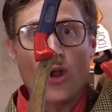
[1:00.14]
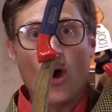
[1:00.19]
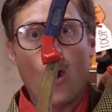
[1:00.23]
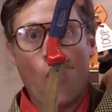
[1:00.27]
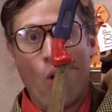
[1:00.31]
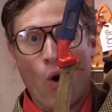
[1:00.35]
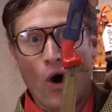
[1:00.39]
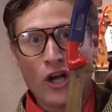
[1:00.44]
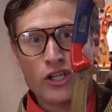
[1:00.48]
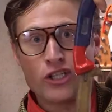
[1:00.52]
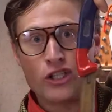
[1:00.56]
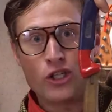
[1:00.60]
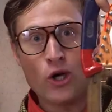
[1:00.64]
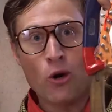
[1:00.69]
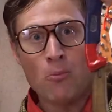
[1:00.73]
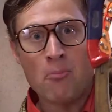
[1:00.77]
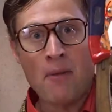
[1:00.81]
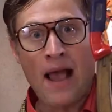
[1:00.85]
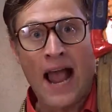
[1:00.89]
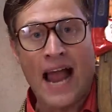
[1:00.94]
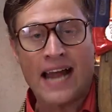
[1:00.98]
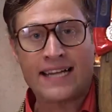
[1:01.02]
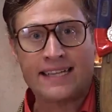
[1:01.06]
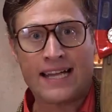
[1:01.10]
the horseshoe
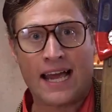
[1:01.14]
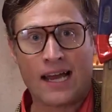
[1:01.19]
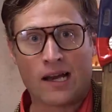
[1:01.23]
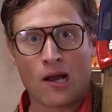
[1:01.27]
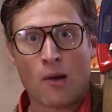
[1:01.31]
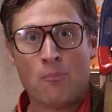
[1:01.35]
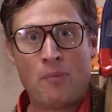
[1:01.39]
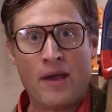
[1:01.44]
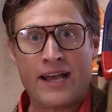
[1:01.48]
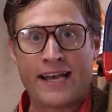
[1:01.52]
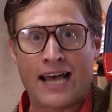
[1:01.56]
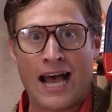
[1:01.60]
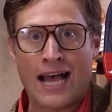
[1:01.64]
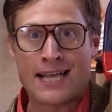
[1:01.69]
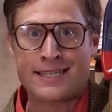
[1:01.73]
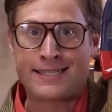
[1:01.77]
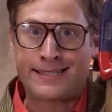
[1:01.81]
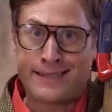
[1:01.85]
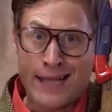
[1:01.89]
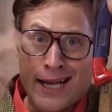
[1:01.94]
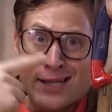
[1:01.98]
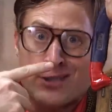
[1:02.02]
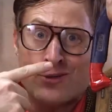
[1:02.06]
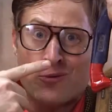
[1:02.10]
magnet, because
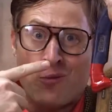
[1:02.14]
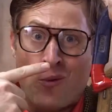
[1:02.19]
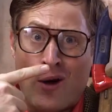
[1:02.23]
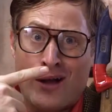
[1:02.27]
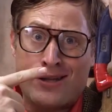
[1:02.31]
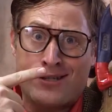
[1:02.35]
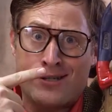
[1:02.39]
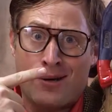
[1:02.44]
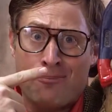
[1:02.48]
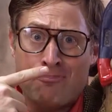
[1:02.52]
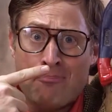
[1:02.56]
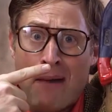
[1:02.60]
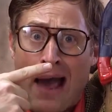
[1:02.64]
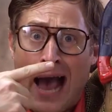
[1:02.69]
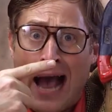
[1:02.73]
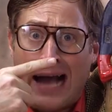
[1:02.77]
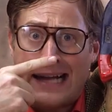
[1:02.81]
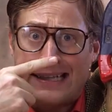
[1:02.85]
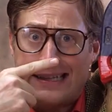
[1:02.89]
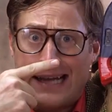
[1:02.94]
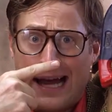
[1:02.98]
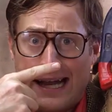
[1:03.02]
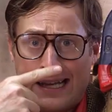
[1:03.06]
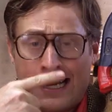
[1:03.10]
this one's a
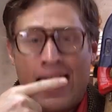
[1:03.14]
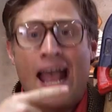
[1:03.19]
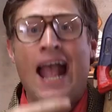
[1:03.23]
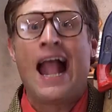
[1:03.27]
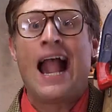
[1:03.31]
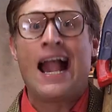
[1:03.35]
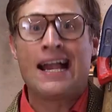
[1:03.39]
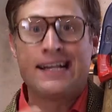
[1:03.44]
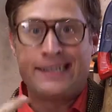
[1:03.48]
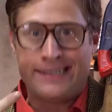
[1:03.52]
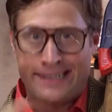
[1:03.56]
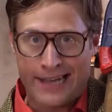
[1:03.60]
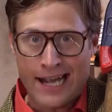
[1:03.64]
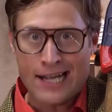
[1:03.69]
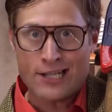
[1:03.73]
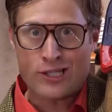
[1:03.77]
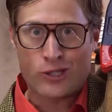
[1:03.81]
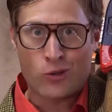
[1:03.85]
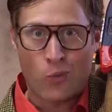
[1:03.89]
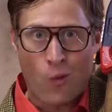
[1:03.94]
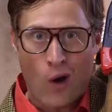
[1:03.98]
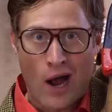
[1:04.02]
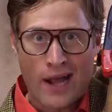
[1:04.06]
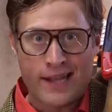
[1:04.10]
magnet and
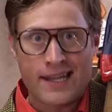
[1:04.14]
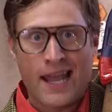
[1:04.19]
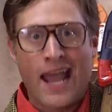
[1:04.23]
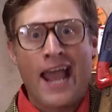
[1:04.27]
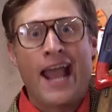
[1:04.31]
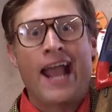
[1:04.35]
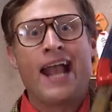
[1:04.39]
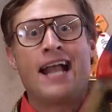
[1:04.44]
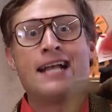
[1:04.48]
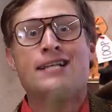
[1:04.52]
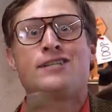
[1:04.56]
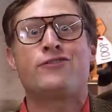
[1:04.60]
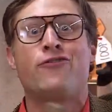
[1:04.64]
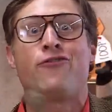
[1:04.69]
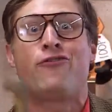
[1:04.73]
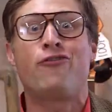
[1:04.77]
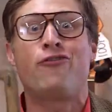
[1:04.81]
this one is